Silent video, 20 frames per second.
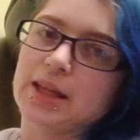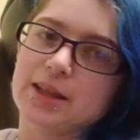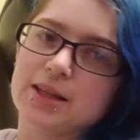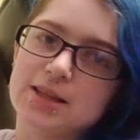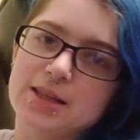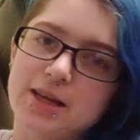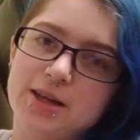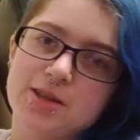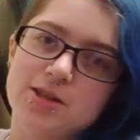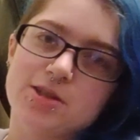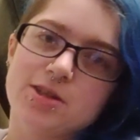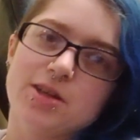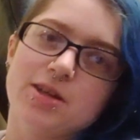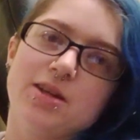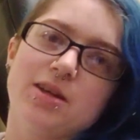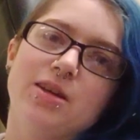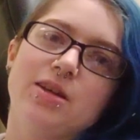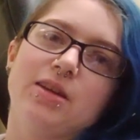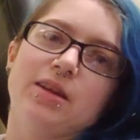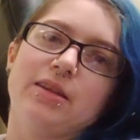in the
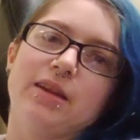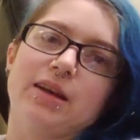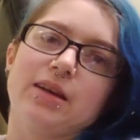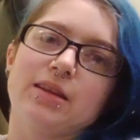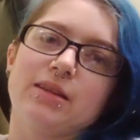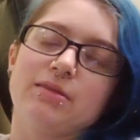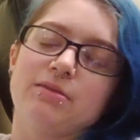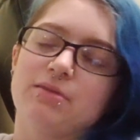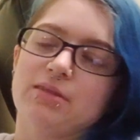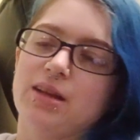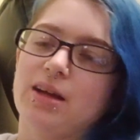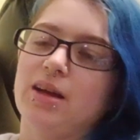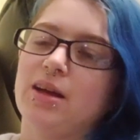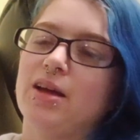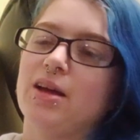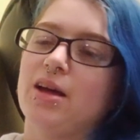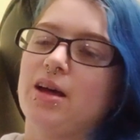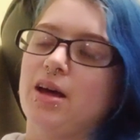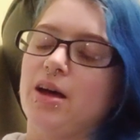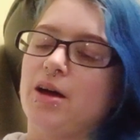tension and
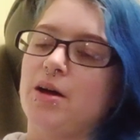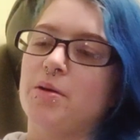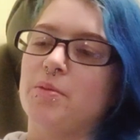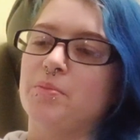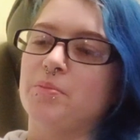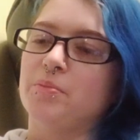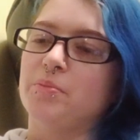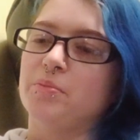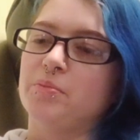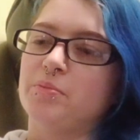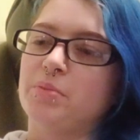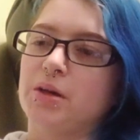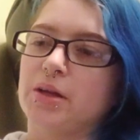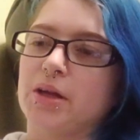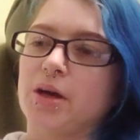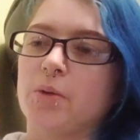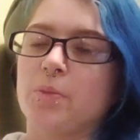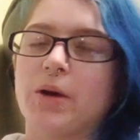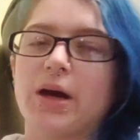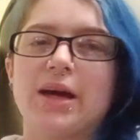then
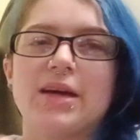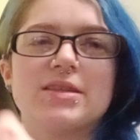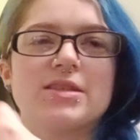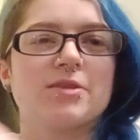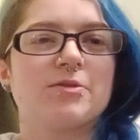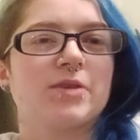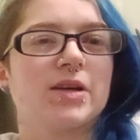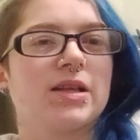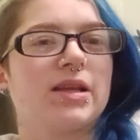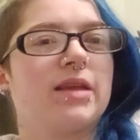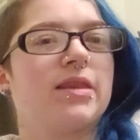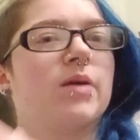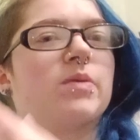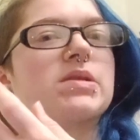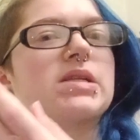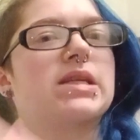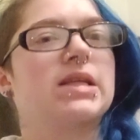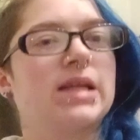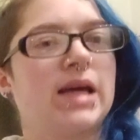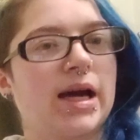pulling it away. It did feel like there
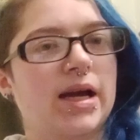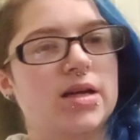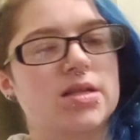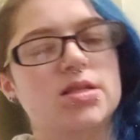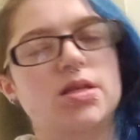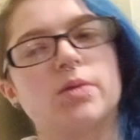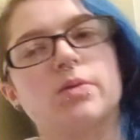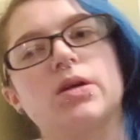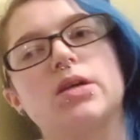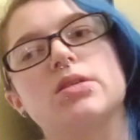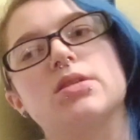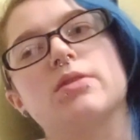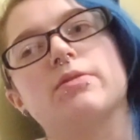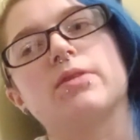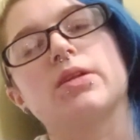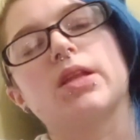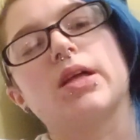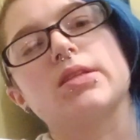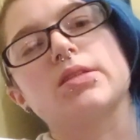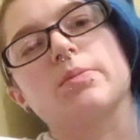was a knack to it. It did
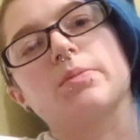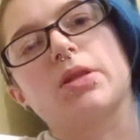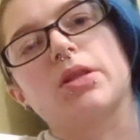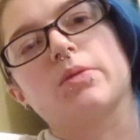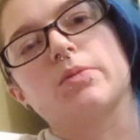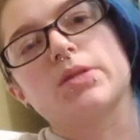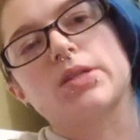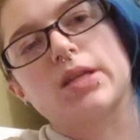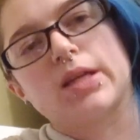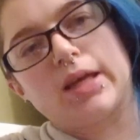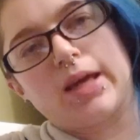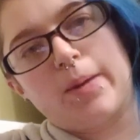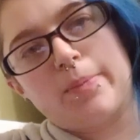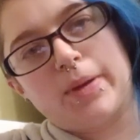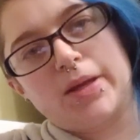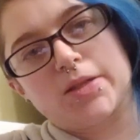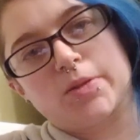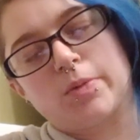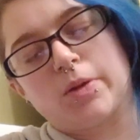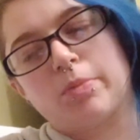feel like something that was going to get
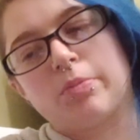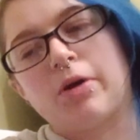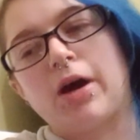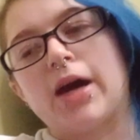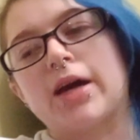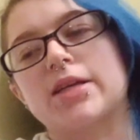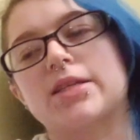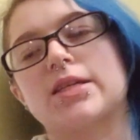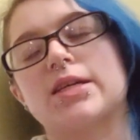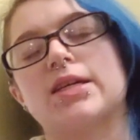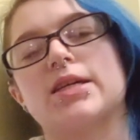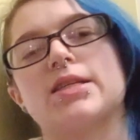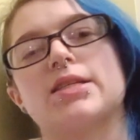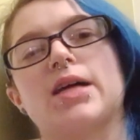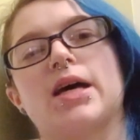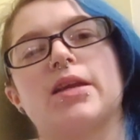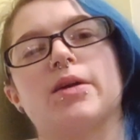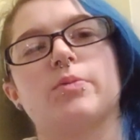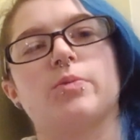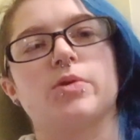better with practice,
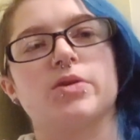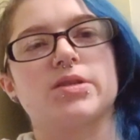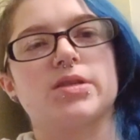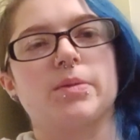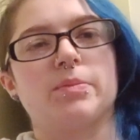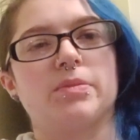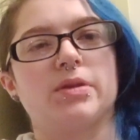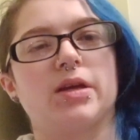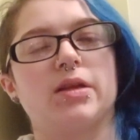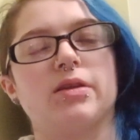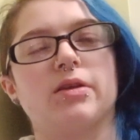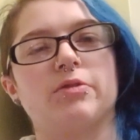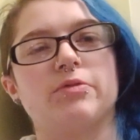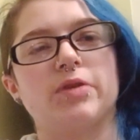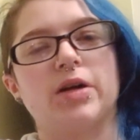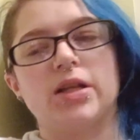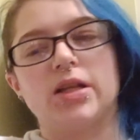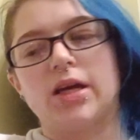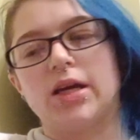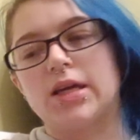and it was something that
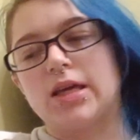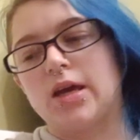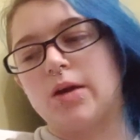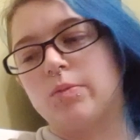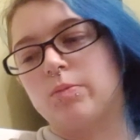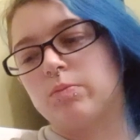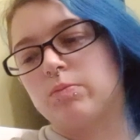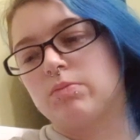felt like it,